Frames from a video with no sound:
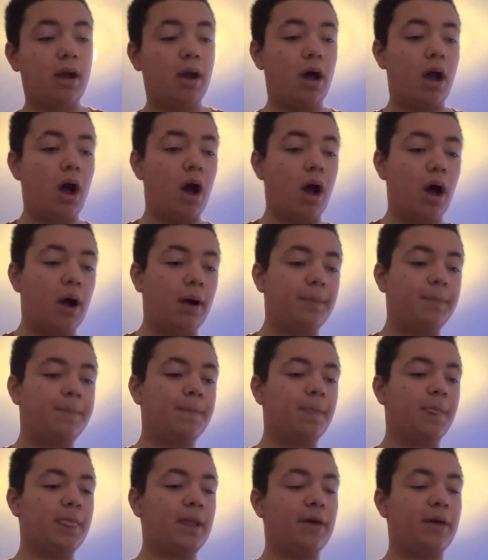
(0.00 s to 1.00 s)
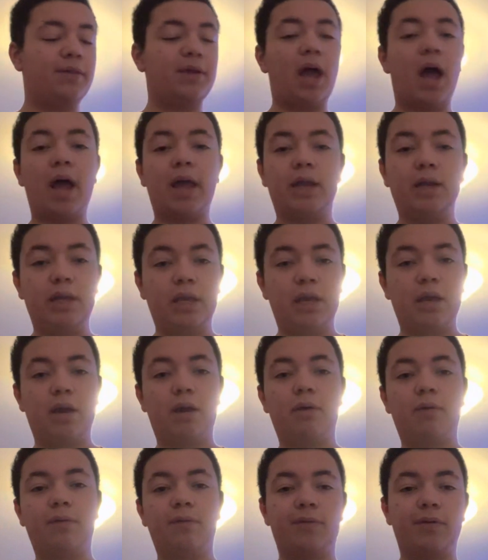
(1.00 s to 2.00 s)
The Aya
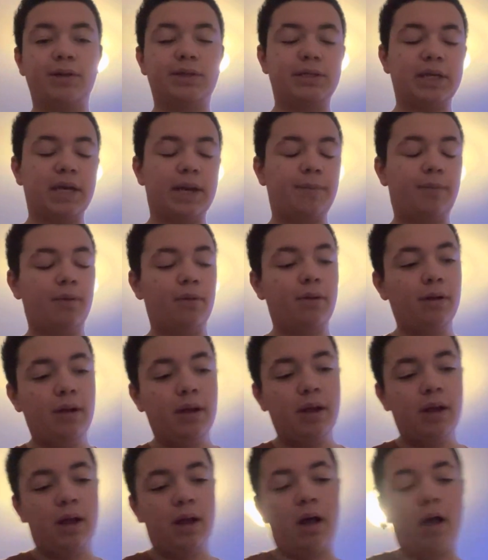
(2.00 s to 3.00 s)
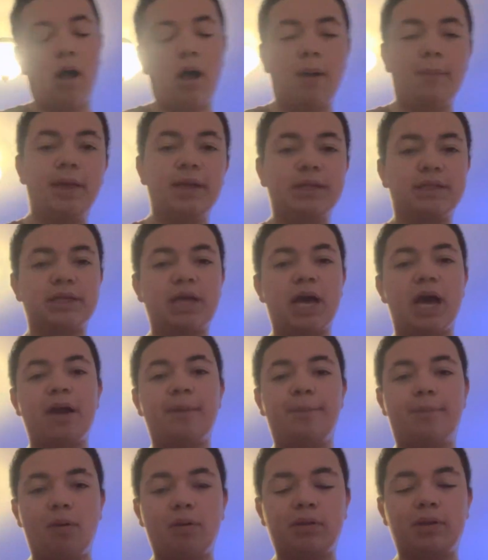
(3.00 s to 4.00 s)
Neo, for example, it's kind
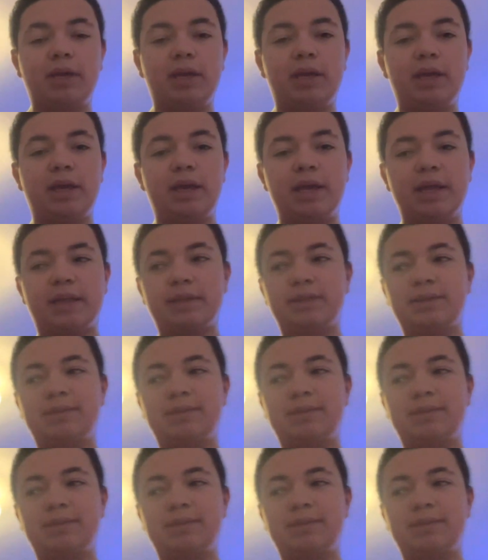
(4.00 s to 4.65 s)
of bulky, it's